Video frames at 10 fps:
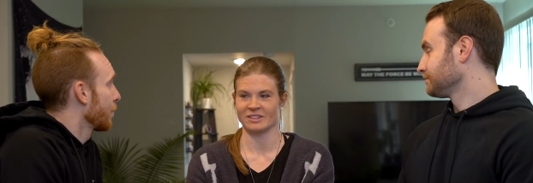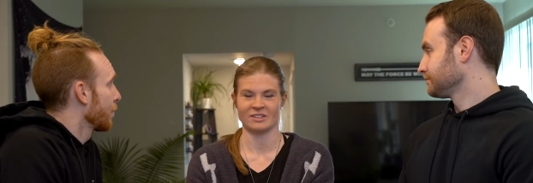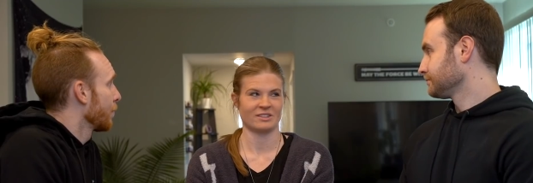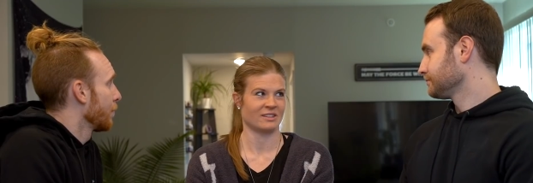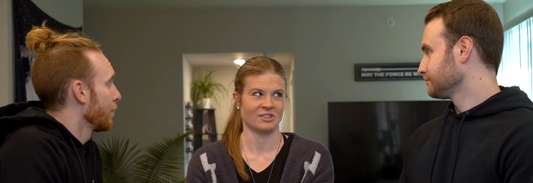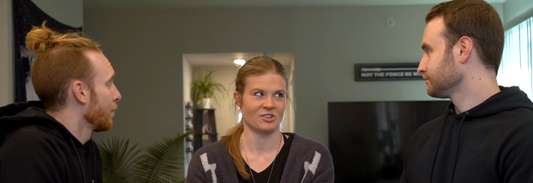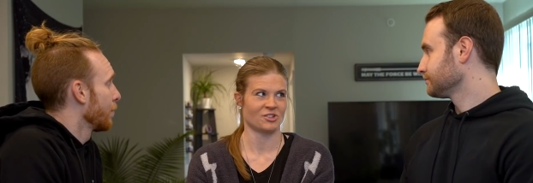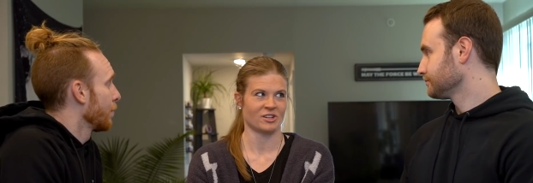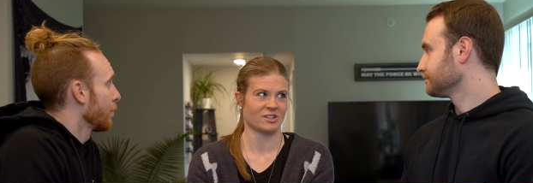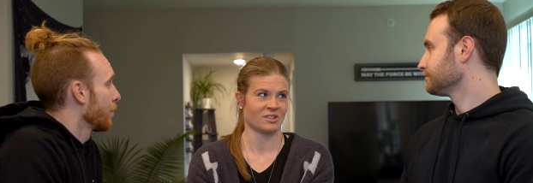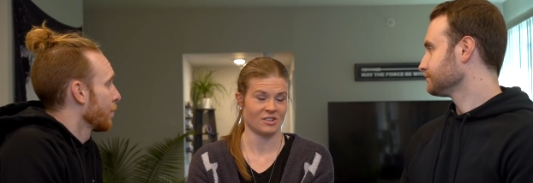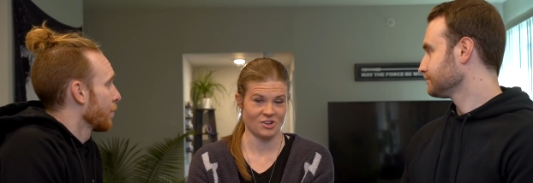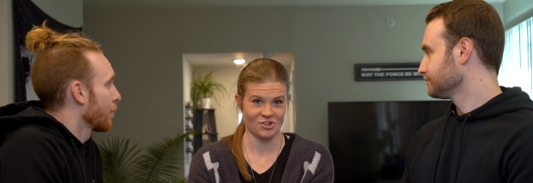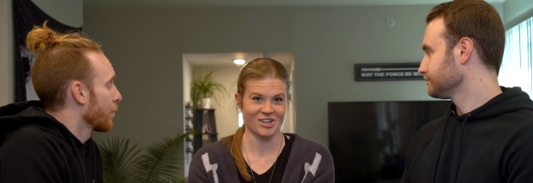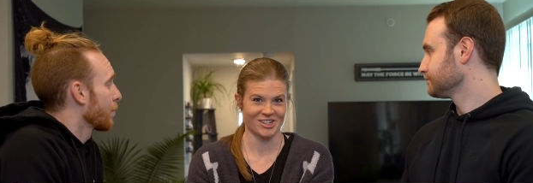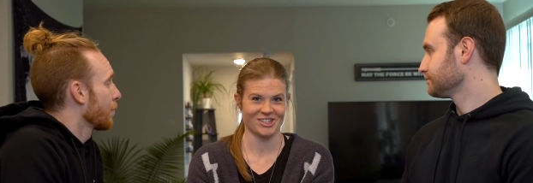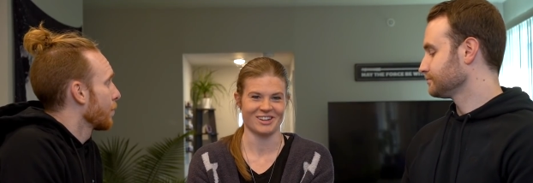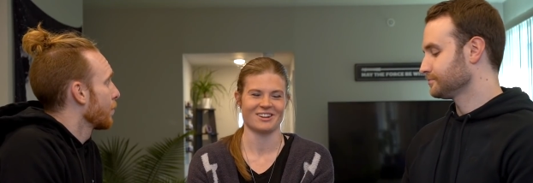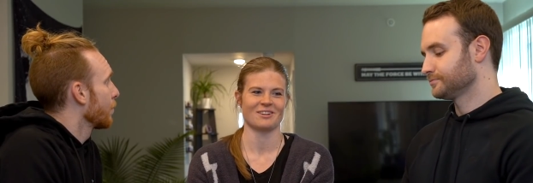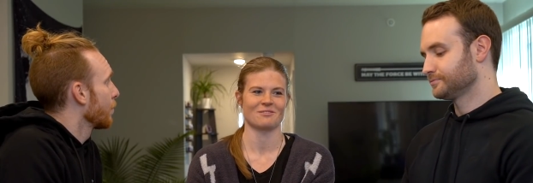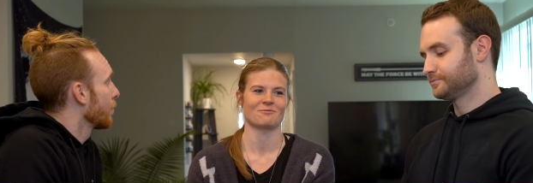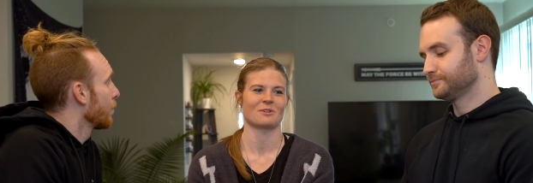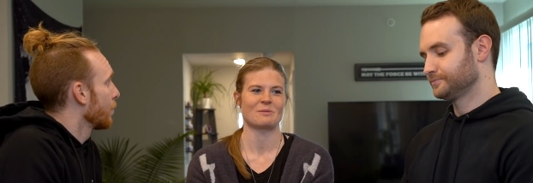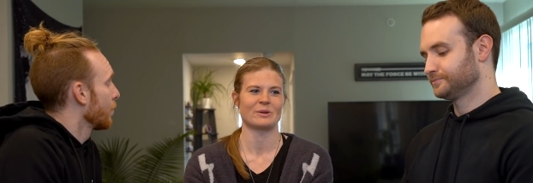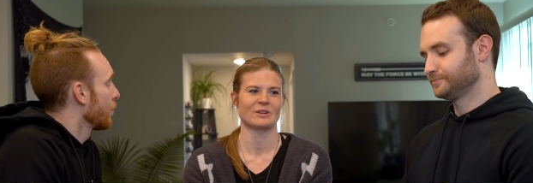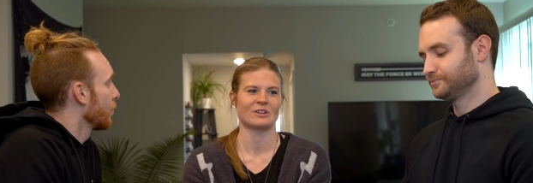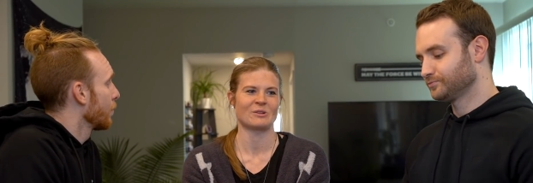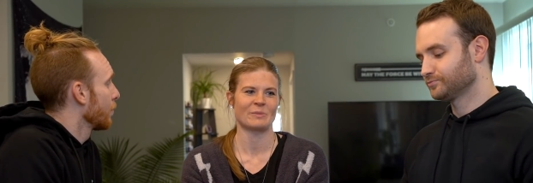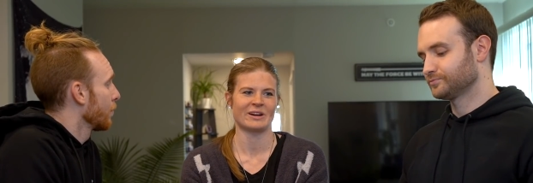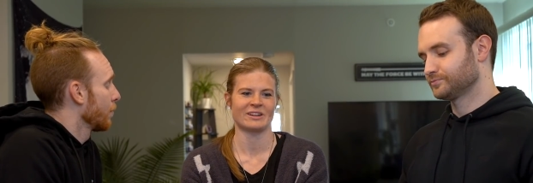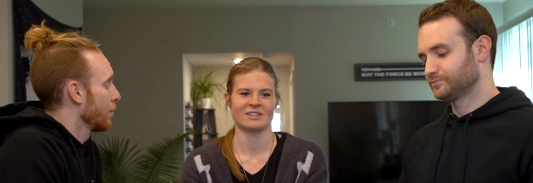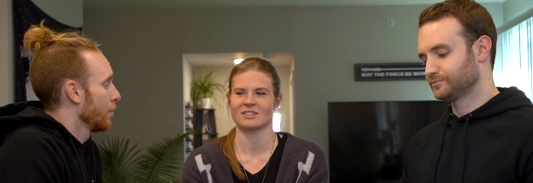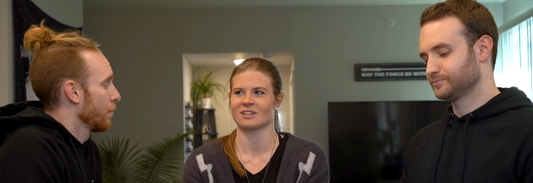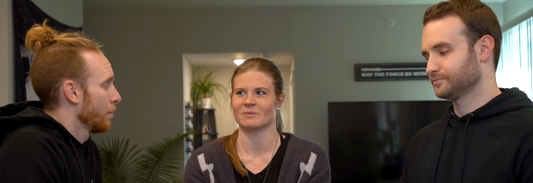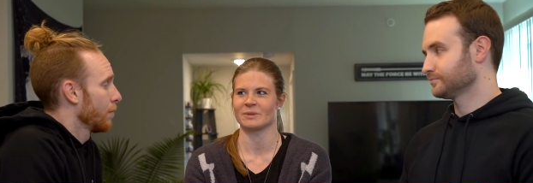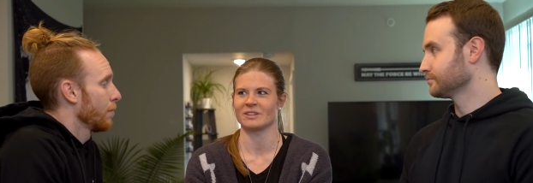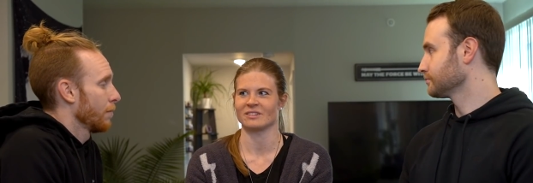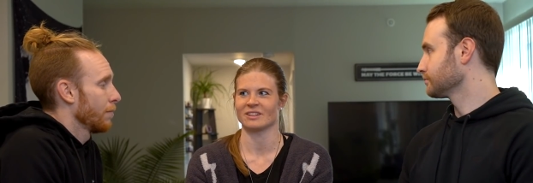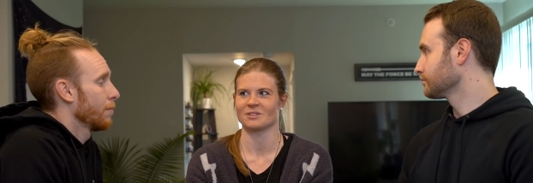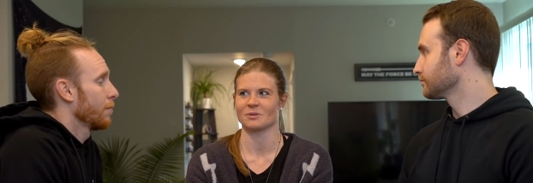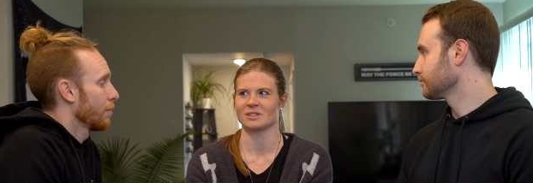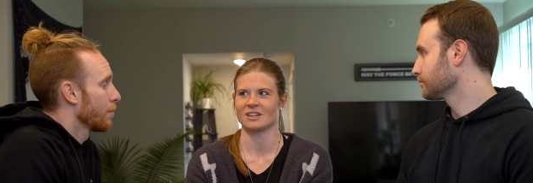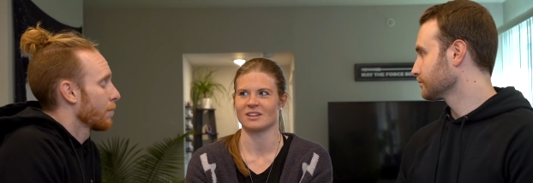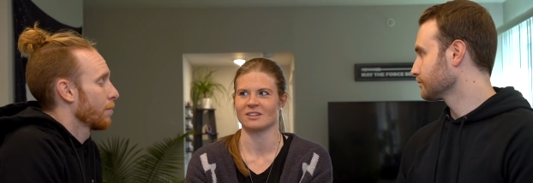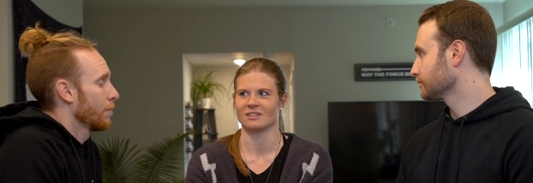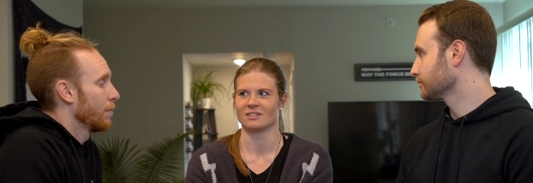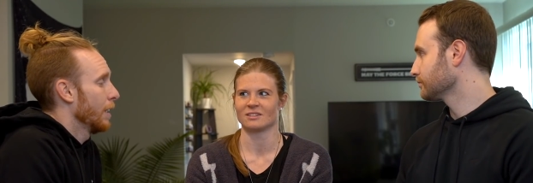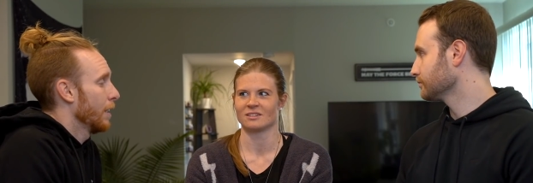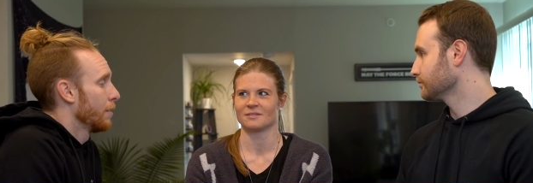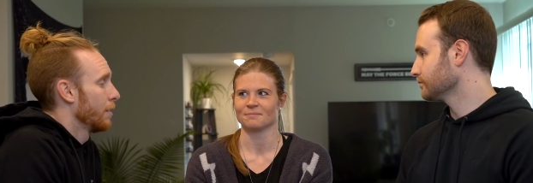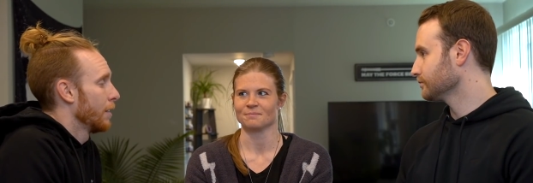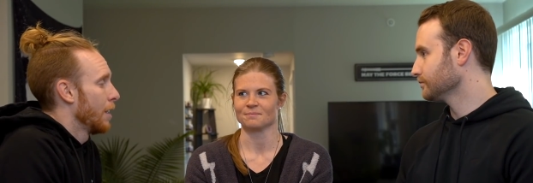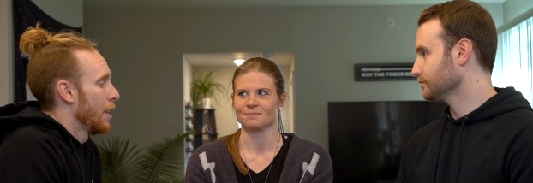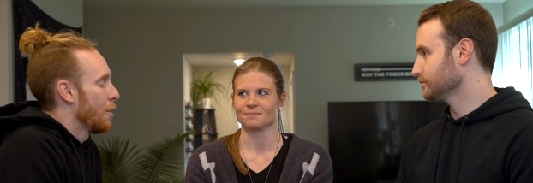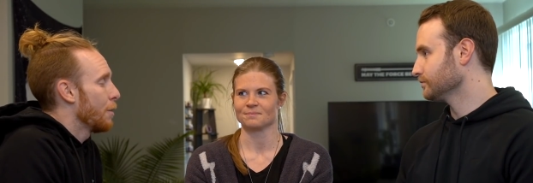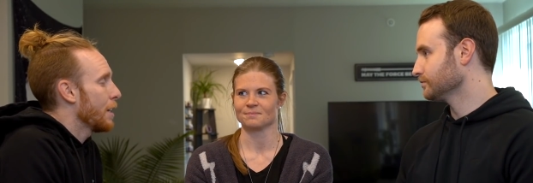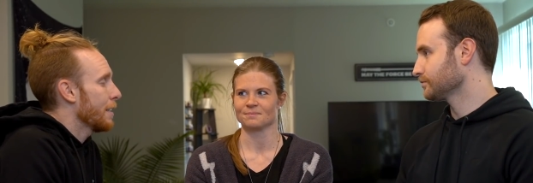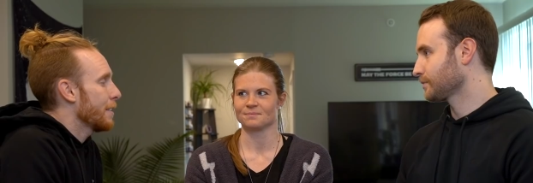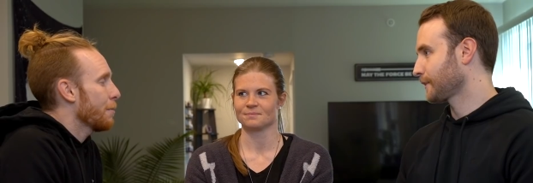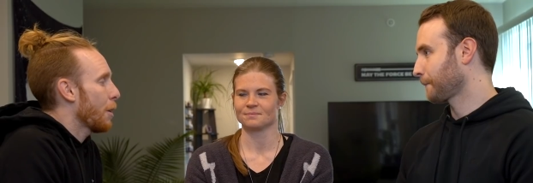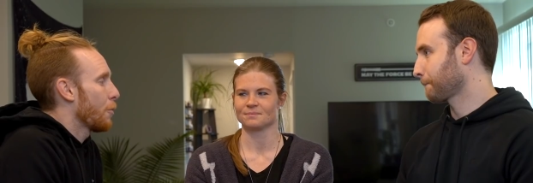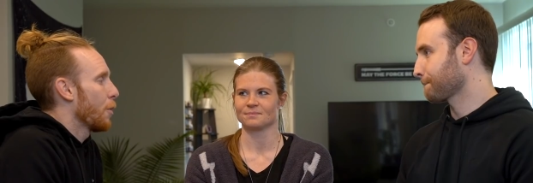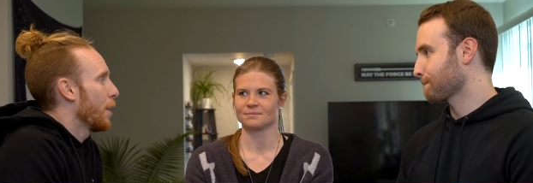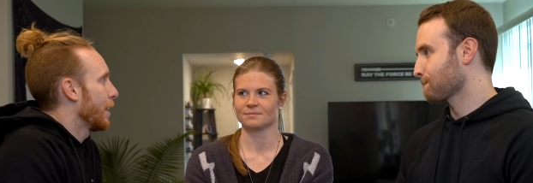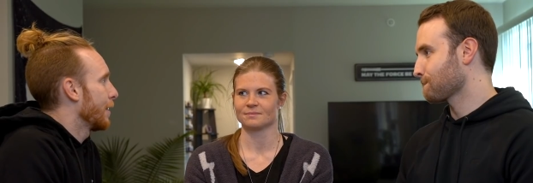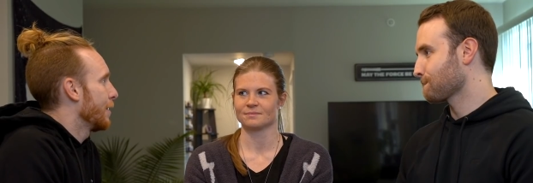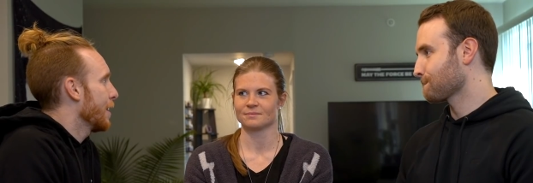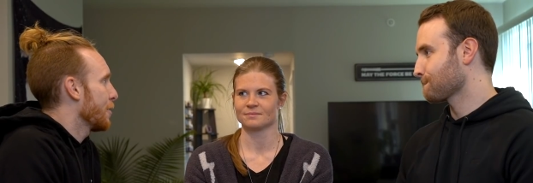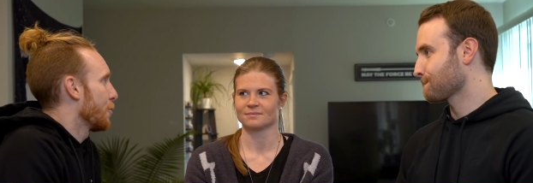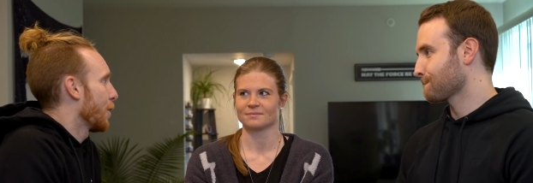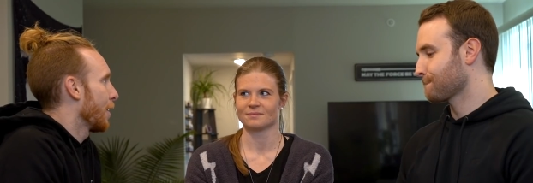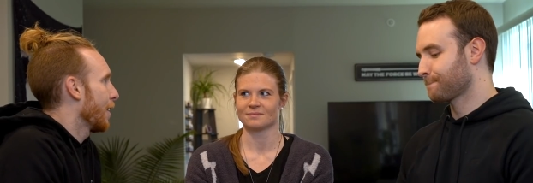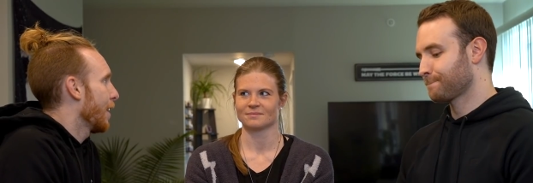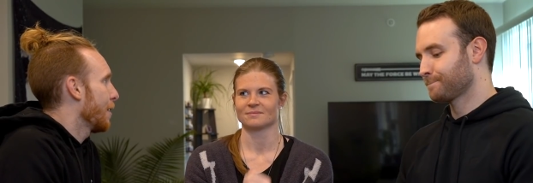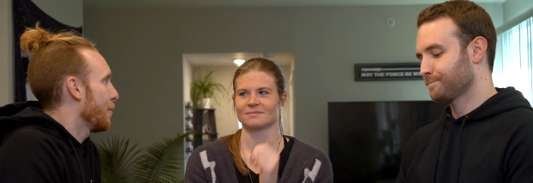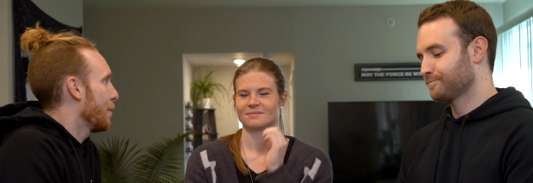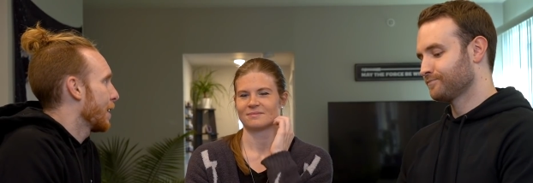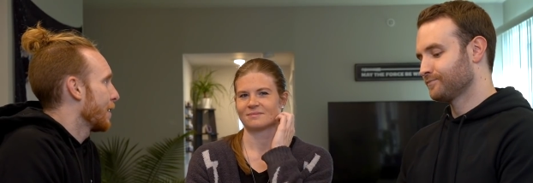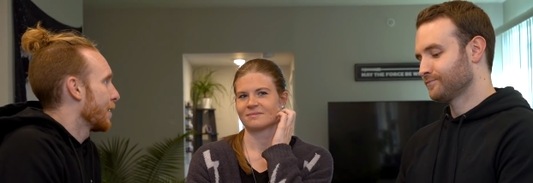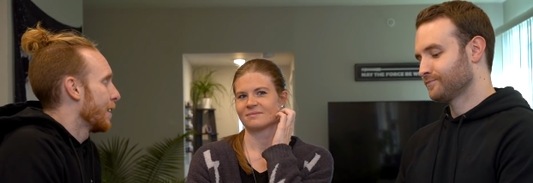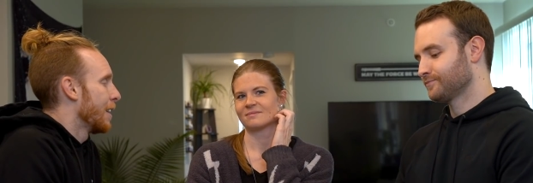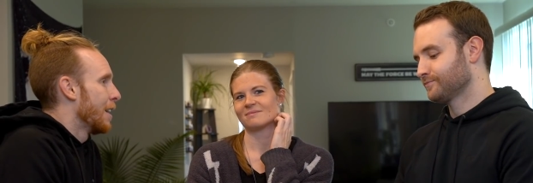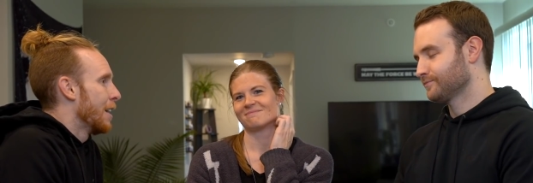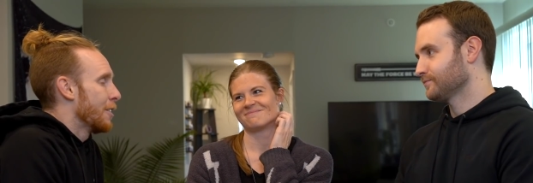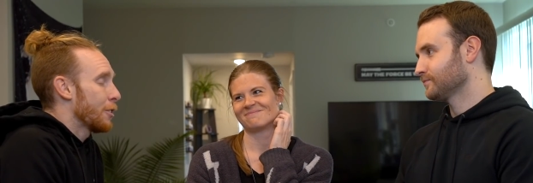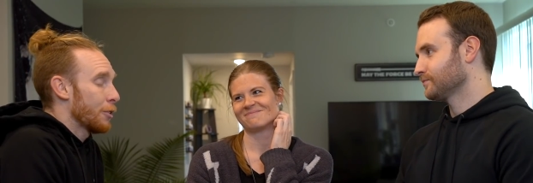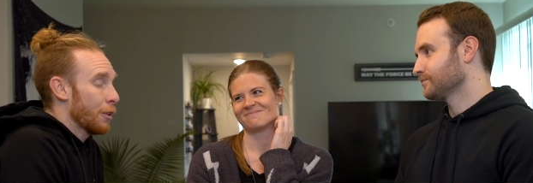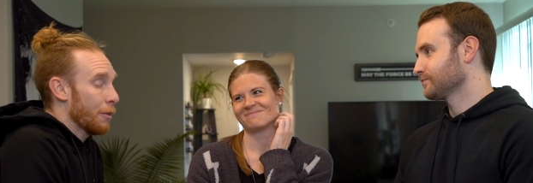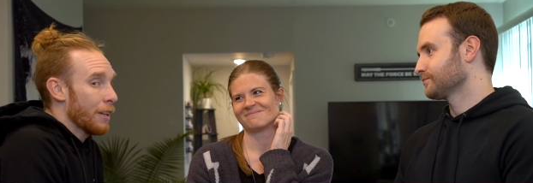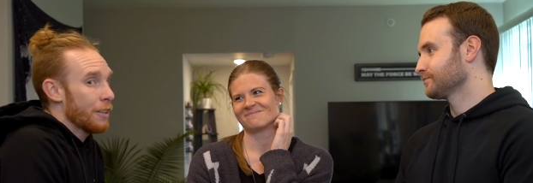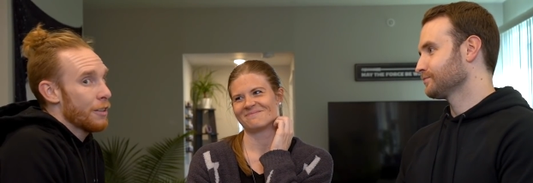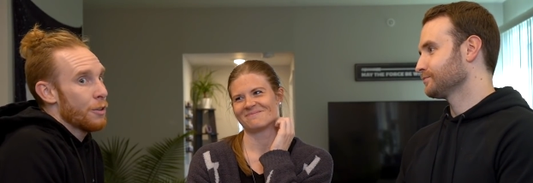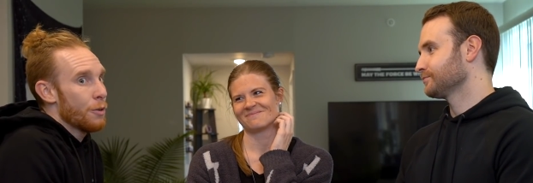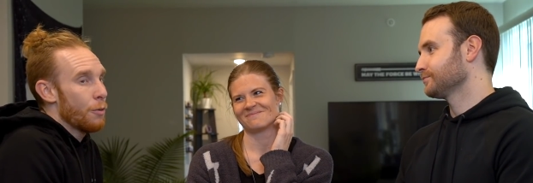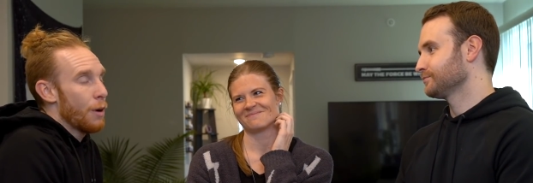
Speaker 1: the the nutrition nutrition of rebuilding your body is gonna be that's what's key.
Speaker 2: Yeah. What do you guys think about running? Do you guys run a lot? Because so something that the new